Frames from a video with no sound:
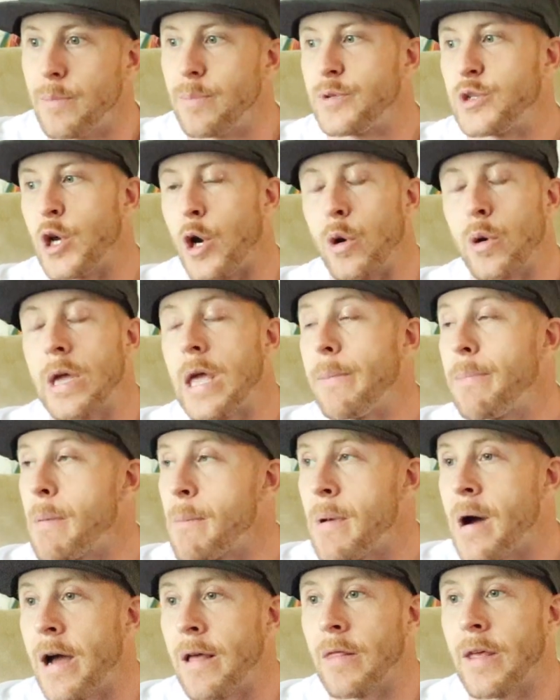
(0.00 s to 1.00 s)
So keep in
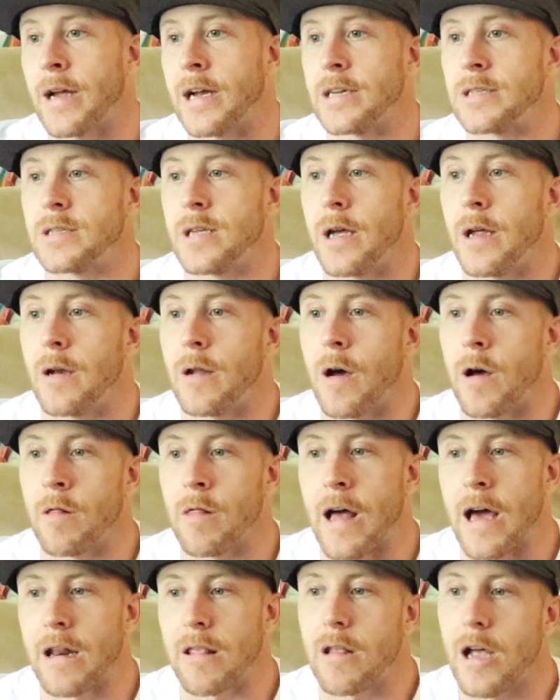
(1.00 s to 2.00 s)
mind, like I said, a
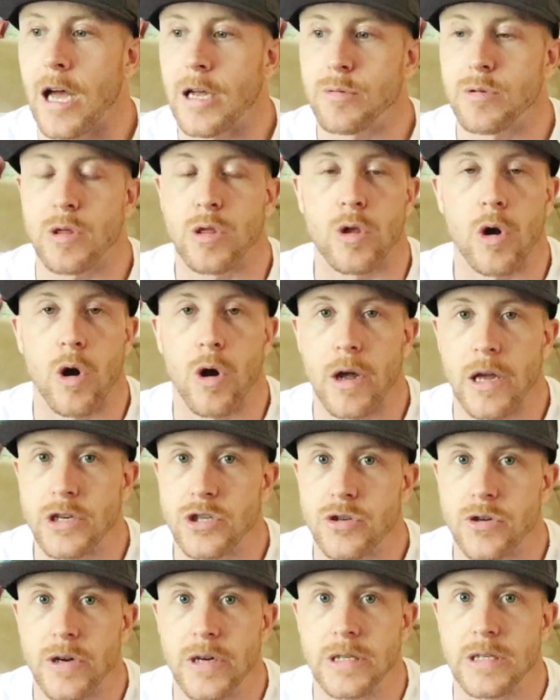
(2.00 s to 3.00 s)
lot of times with dog
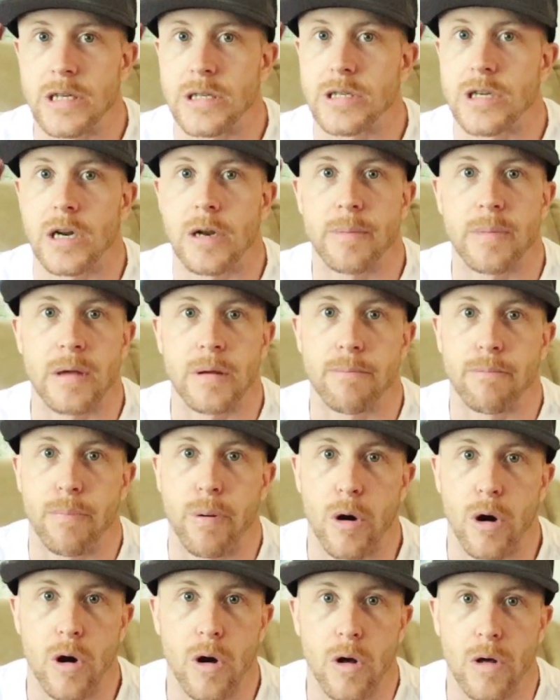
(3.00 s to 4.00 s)
injuries, it's going to be
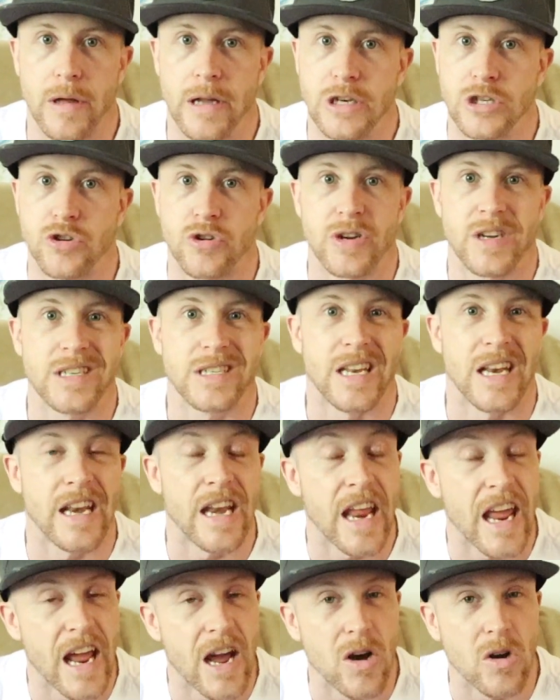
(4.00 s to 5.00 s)
paw injuries,
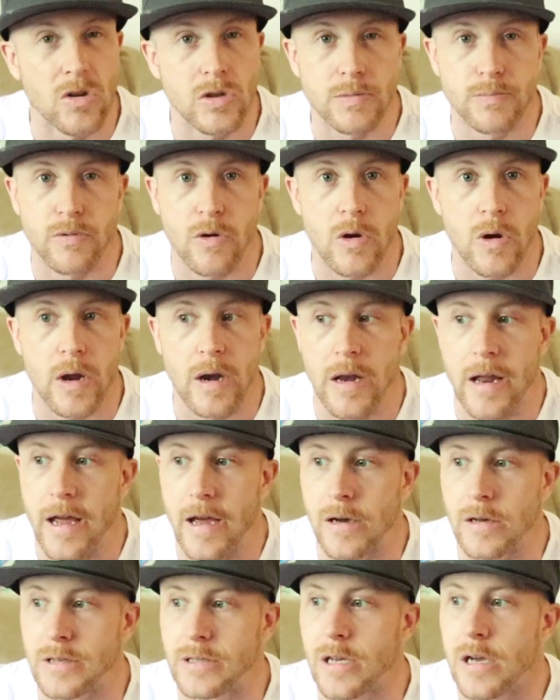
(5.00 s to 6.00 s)
nails, broken
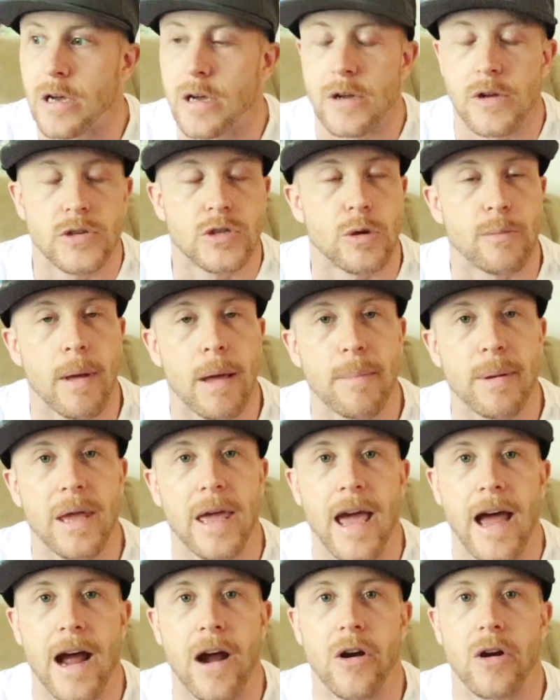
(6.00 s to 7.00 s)
nails. So maybe
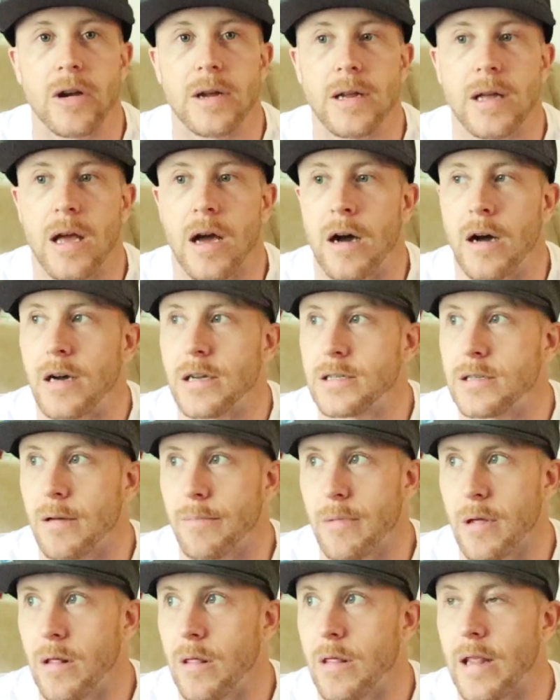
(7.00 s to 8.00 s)
carry
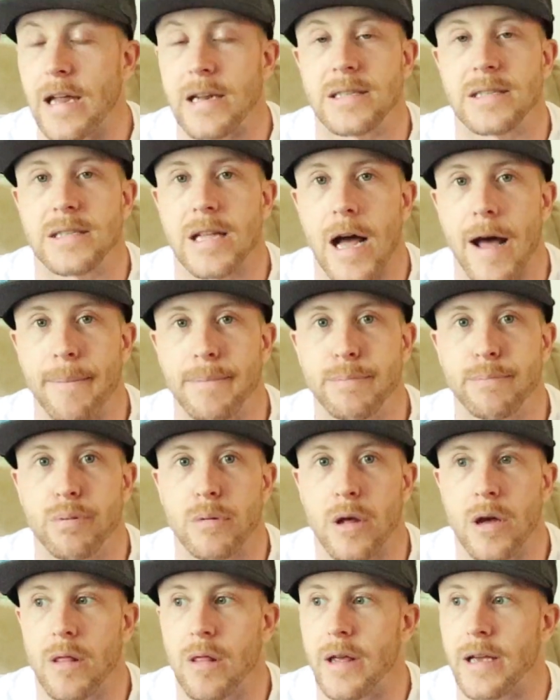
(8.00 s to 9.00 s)
something that stops
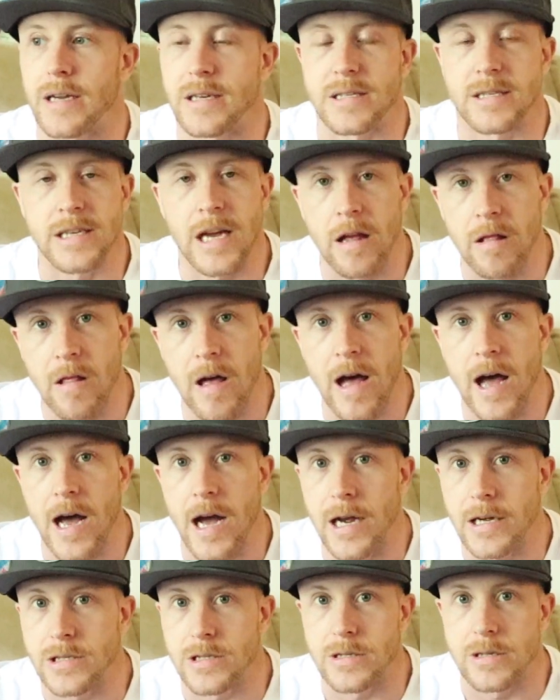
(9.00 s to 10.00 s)
blood, like a
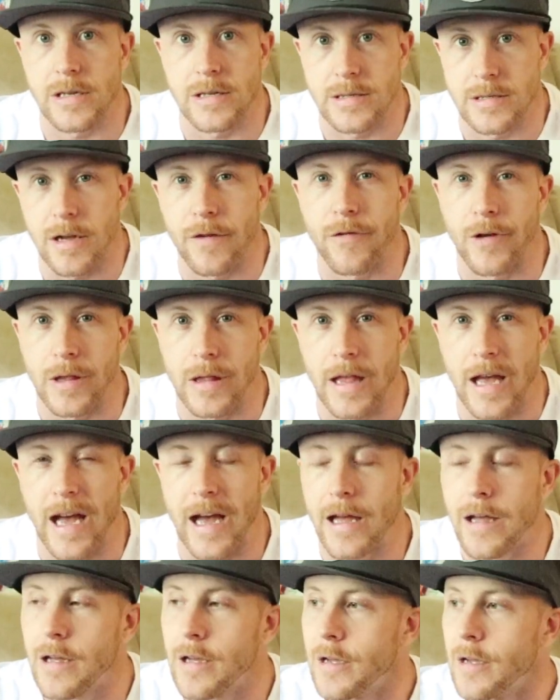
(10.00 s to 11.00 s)
Celox and stuff like
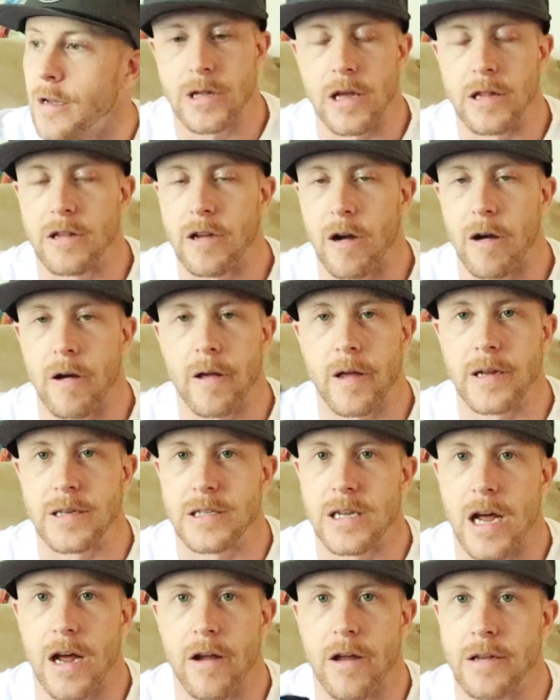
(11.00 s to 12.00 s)
that. The tourniquet's
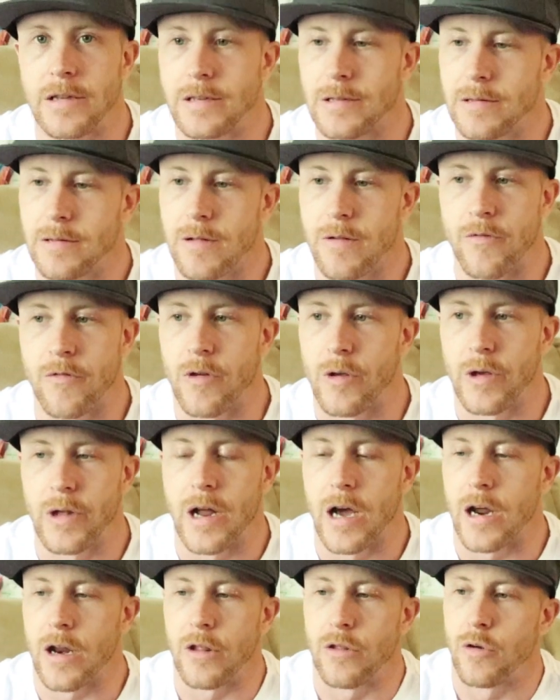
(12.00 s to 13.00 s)
is really
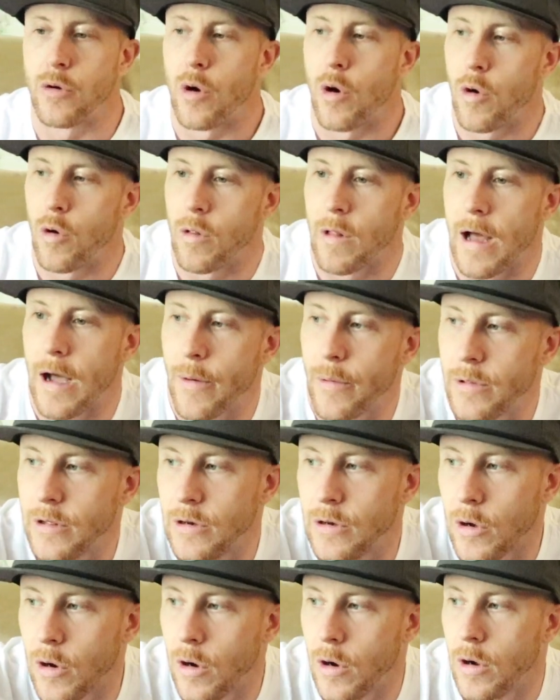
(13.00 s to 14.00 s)
not going to do a whole lot with a
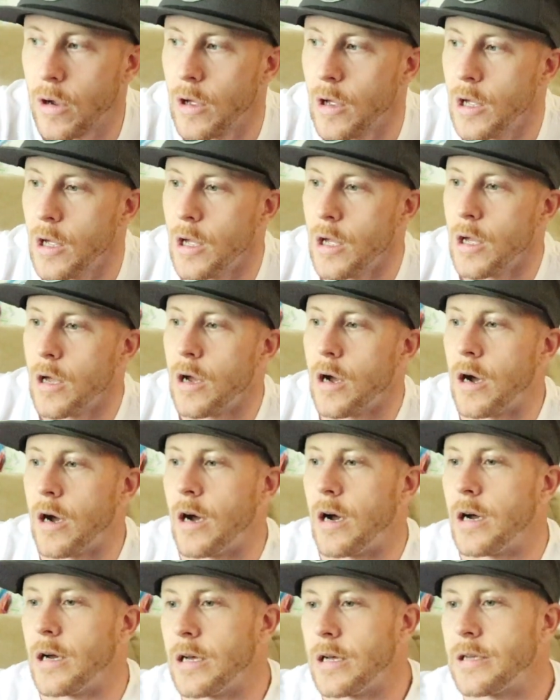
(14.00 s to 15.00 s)

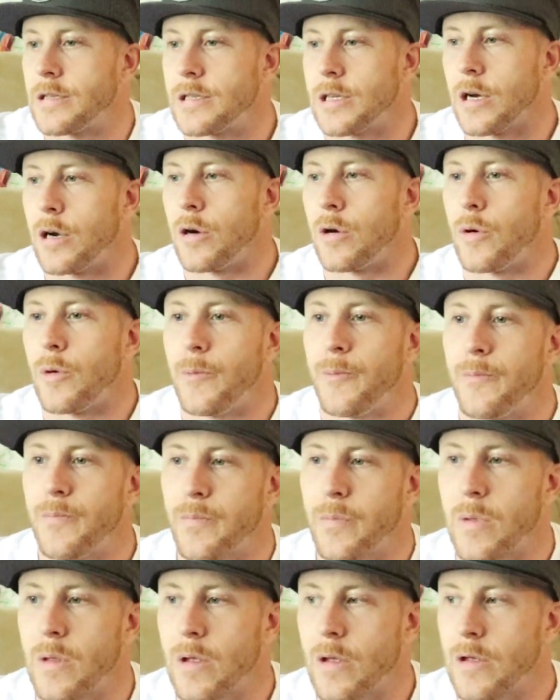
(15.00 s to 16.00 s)
dog. So
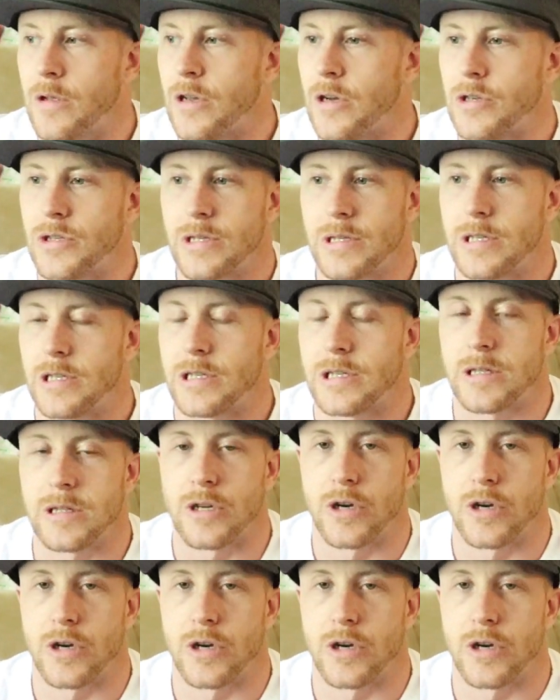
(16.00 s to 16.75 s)
just